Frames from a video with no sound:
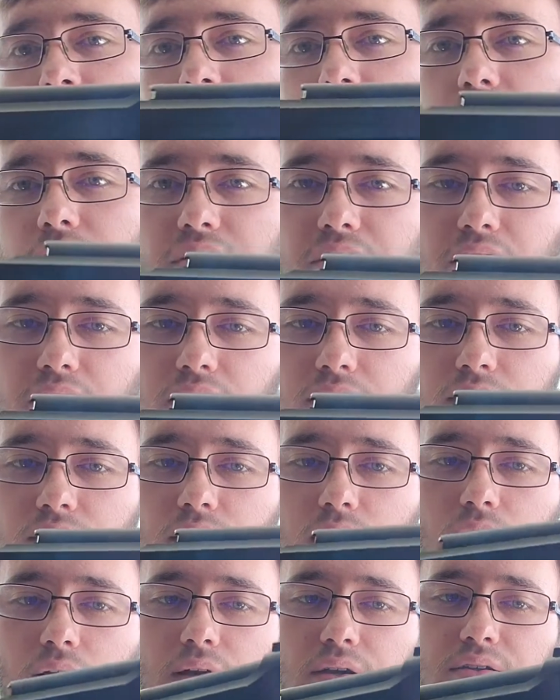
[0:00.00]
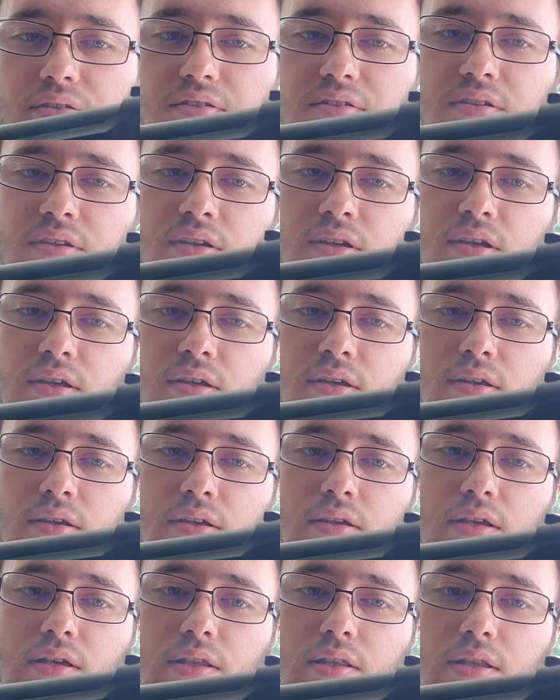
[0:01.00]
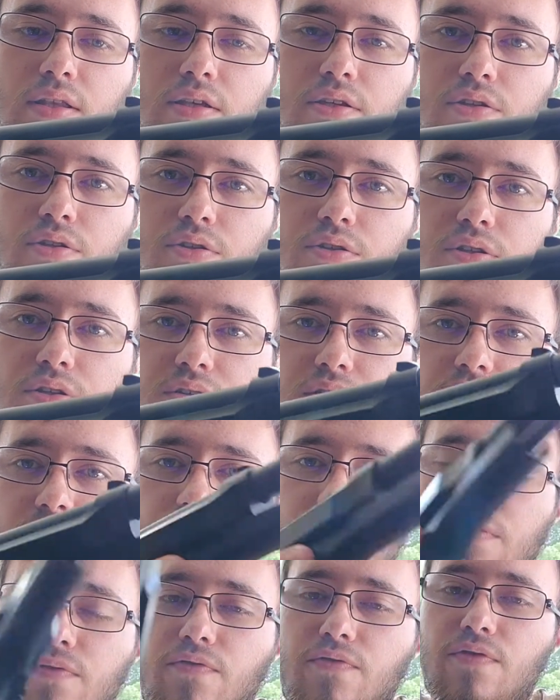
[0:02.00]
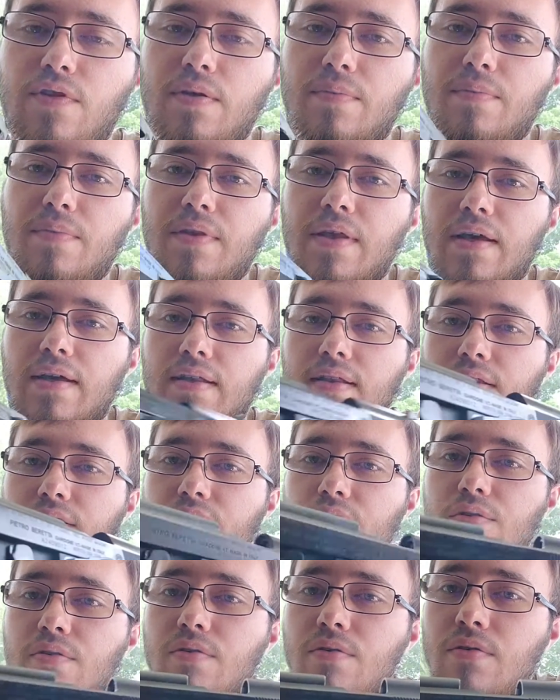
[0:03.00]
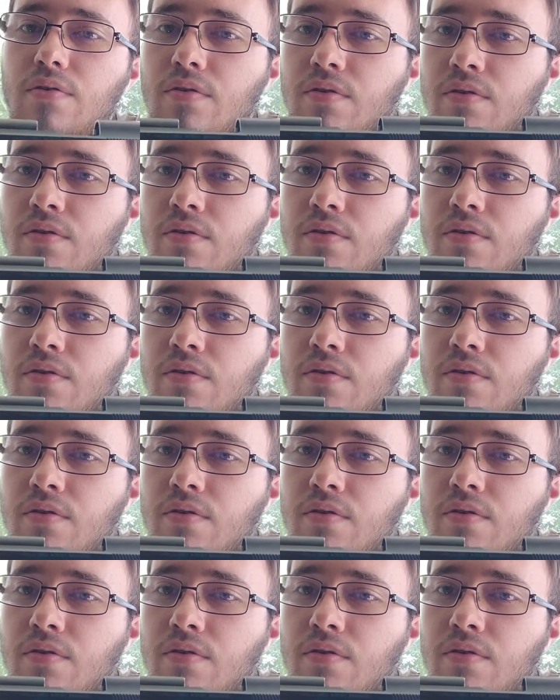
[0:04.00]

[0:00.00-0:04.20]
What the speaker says: until it locks. And then you just flip that little